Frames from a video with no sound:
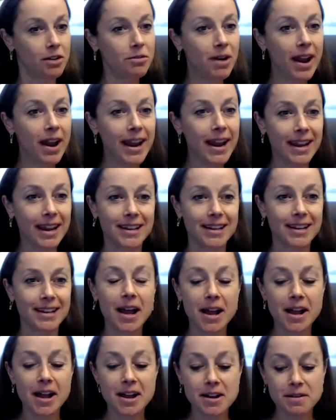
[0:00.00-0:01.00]
All right.
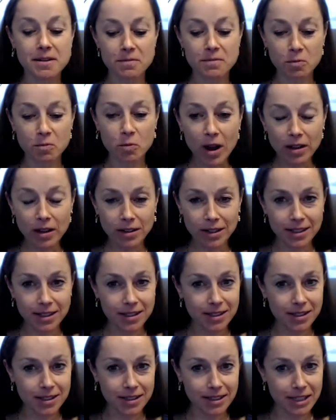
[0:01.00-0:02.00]
Um,
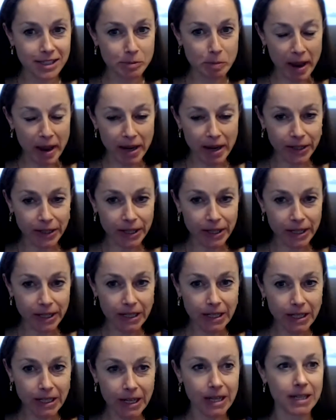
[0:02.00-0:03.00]
well, it's
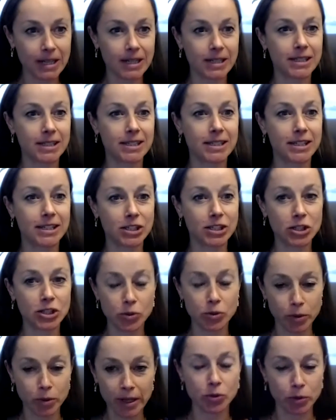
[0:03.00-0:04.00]
inspiring and it's
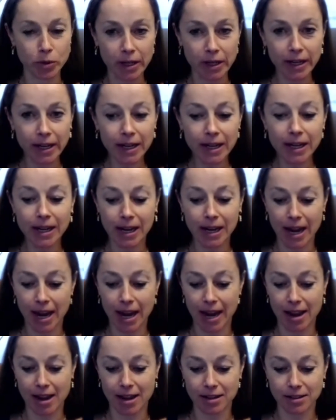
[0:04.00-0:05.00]
historic,
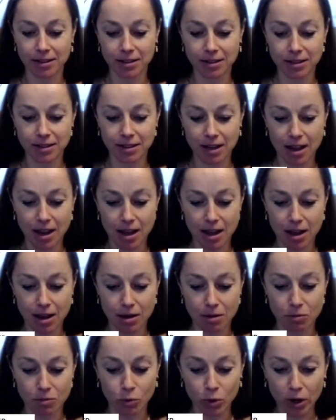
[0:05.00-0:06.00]
and
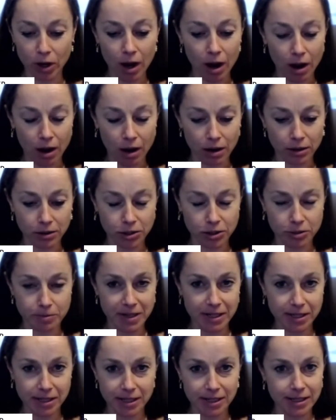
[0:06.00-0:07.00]
um, we're all
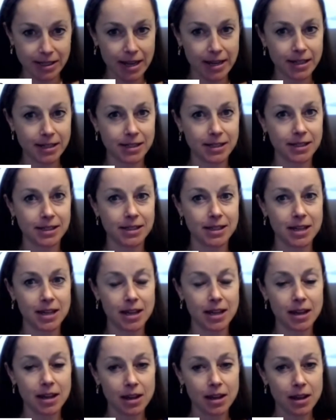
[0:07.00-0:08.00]
tremendously excited to
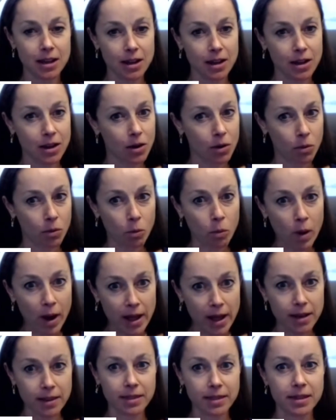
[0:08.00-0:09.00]
see
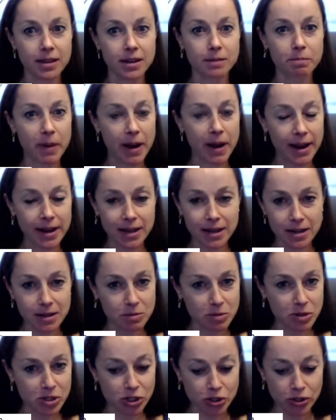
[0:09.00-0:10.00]
what the Biden
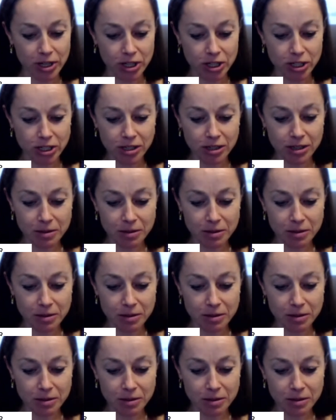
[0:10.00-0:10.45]
administration, the